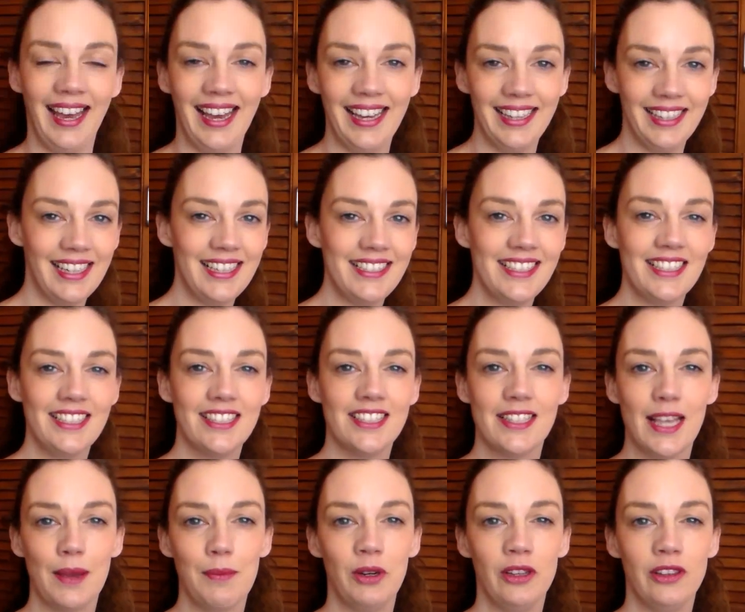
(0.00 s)
Hi guys, this
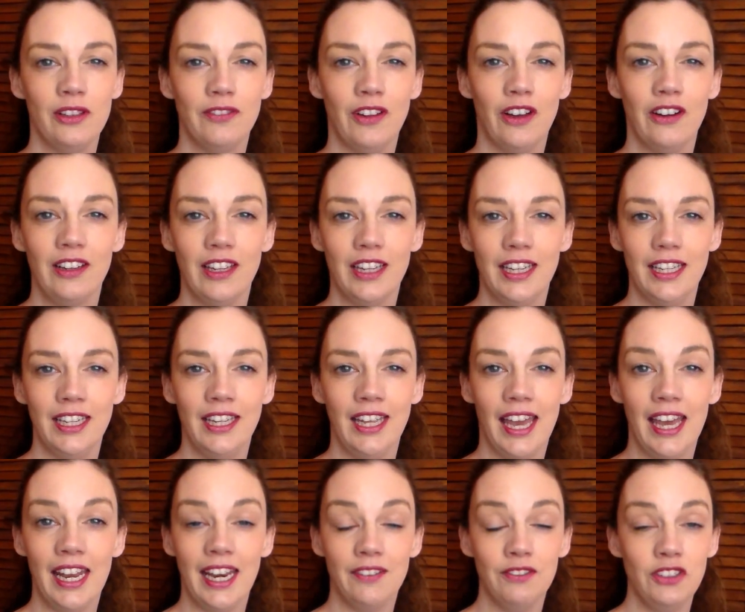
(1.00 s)
is Emma at the Vlog Lady,
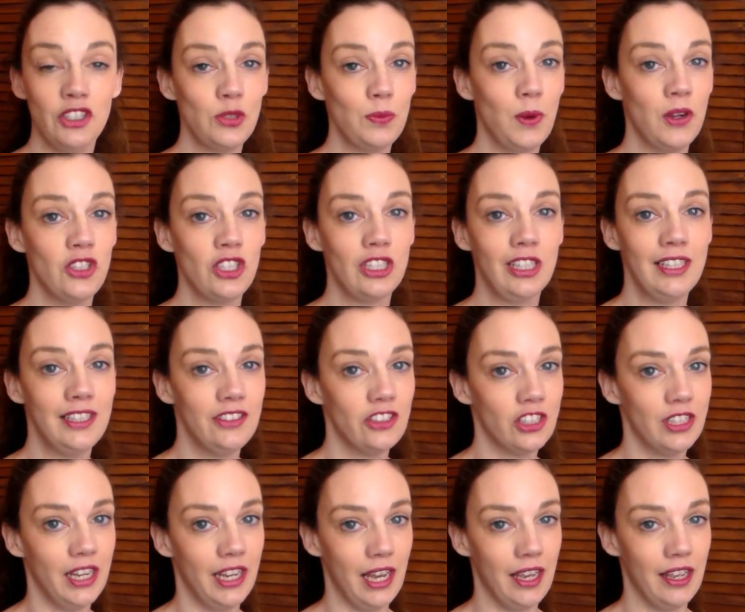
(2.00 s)
and I've just watched
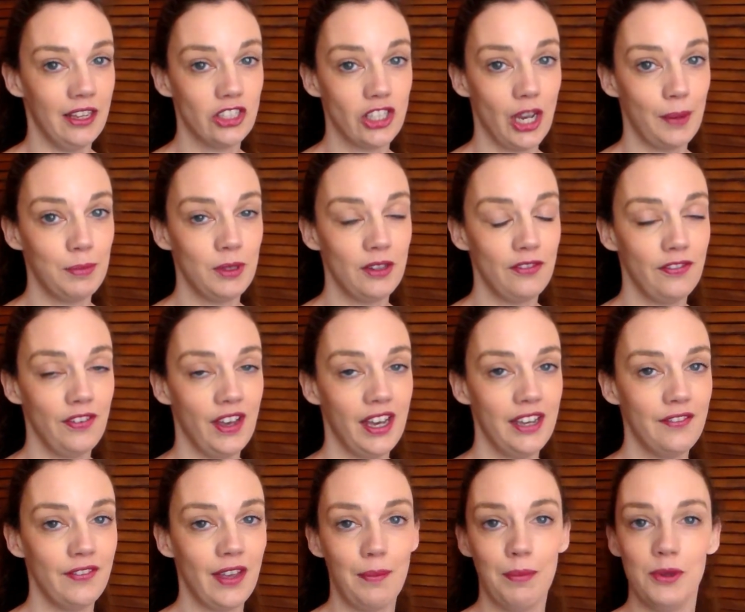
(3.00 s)
Legion, Chapter
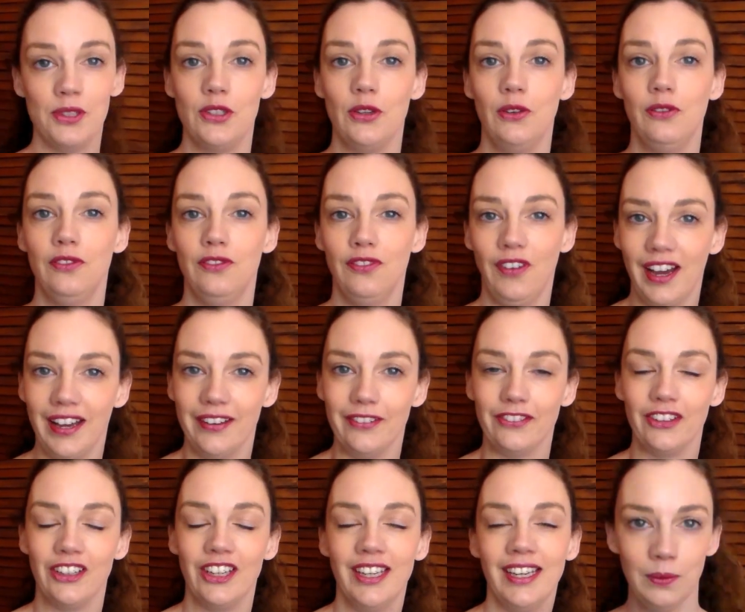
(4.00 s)
5, Episode 5.
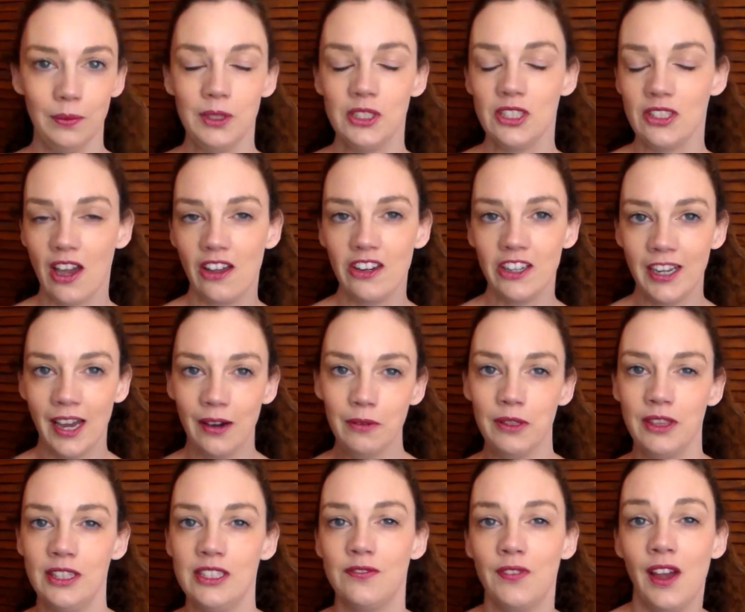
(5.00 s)
We started out
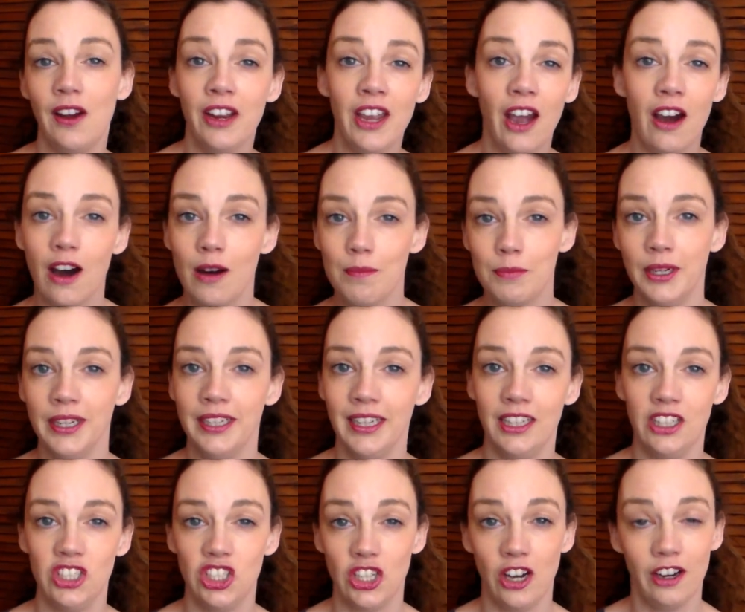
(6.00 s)
with this very
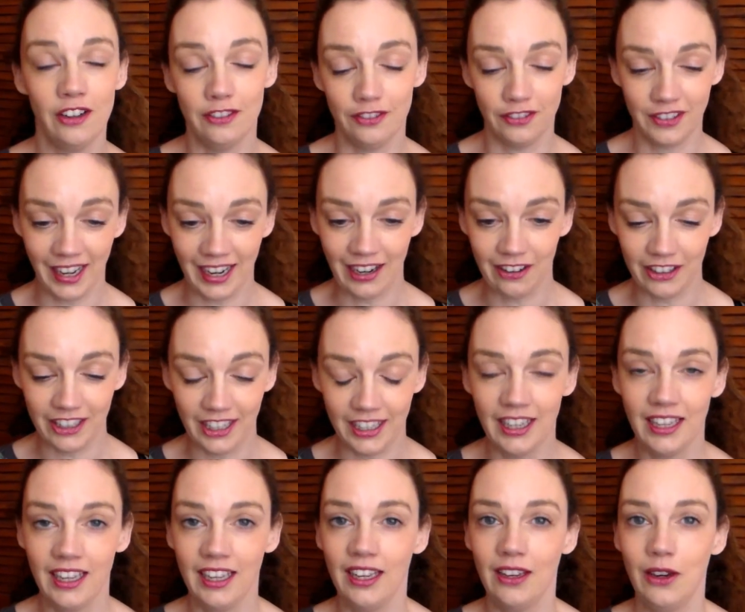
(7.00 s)
heartbreaking shot of Carrie,
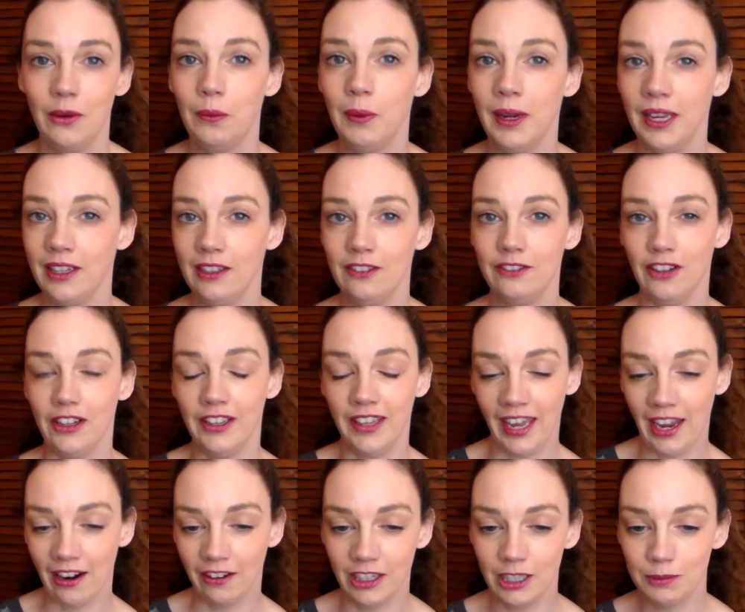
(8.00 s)
waiting for
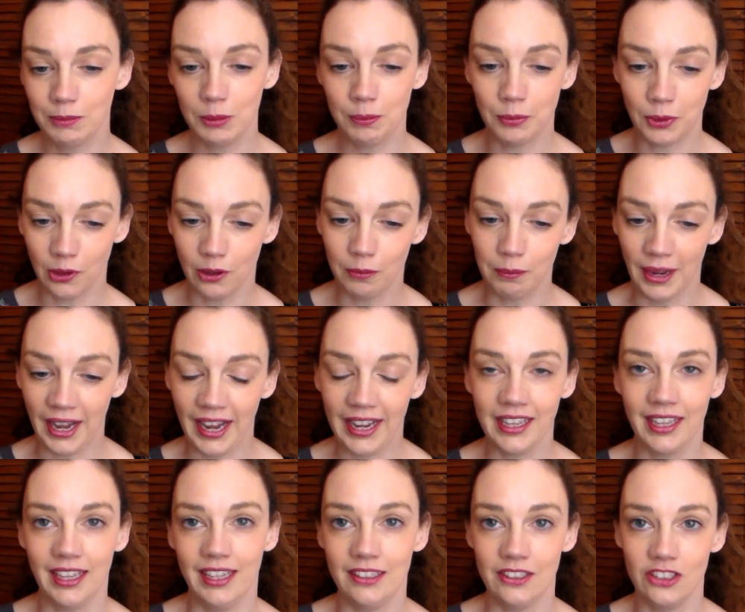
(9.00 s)
Carrie to be brought
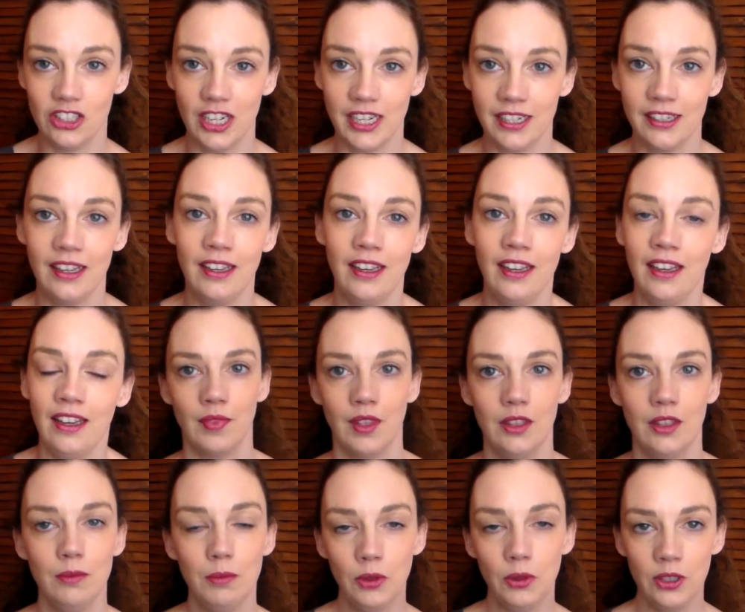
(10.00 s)
back injured.
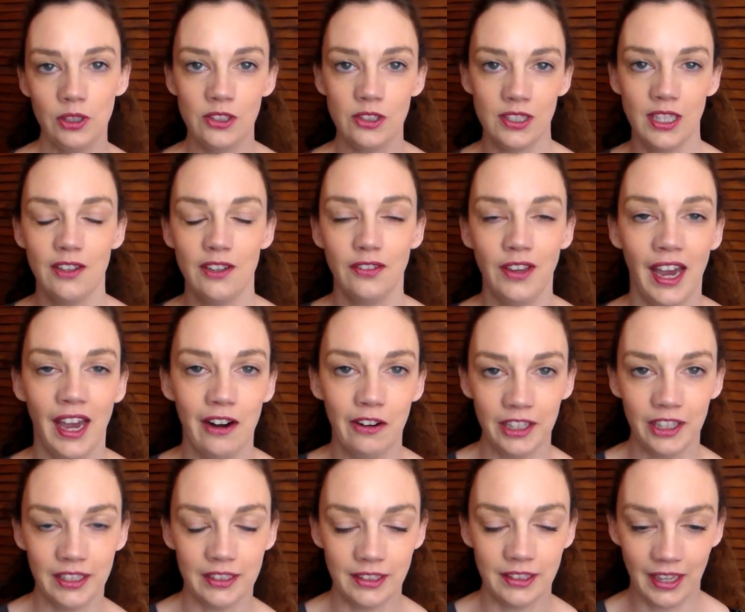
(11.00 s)
The more you see of
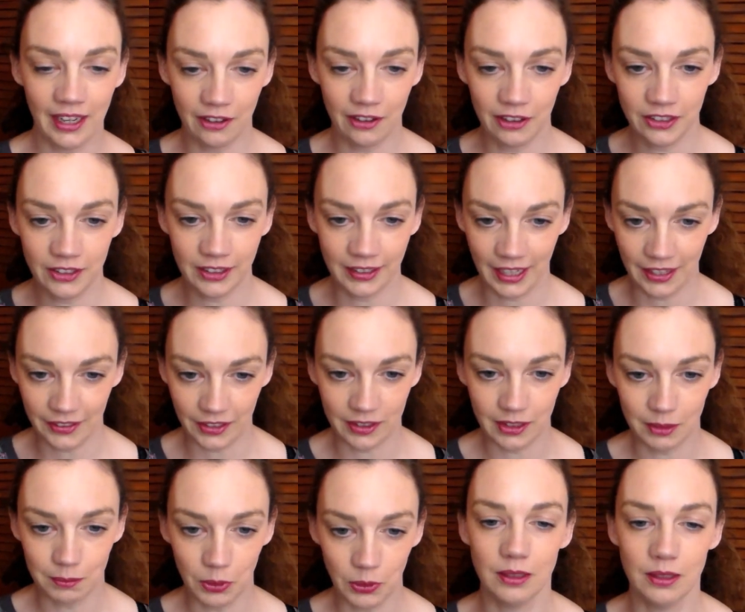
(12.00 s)
Carrie and Carrie together,
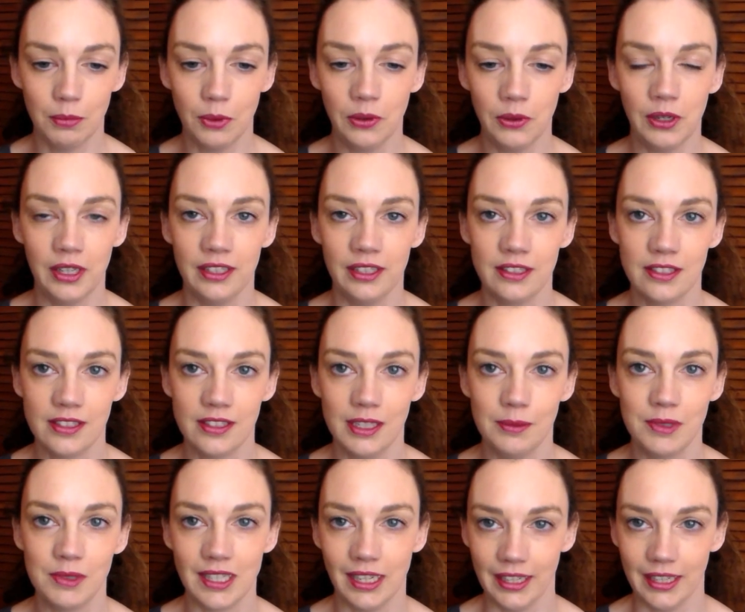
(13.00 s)
the more it
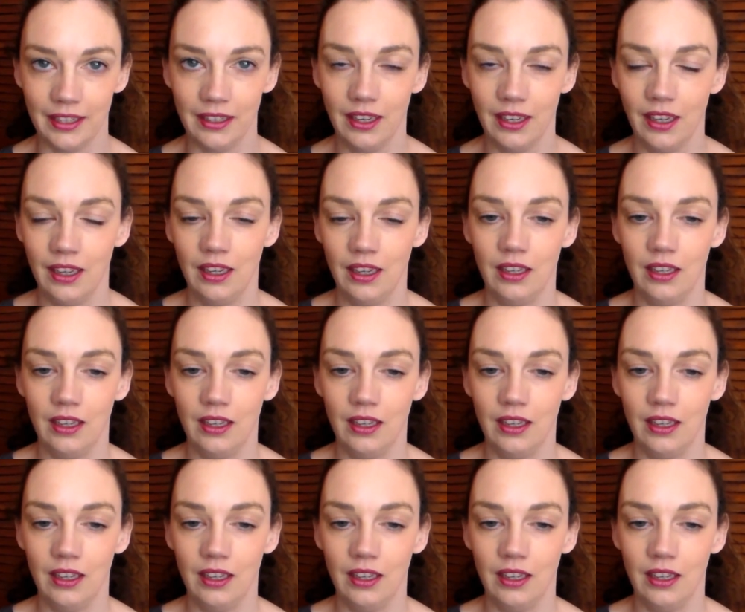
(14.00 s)
seems like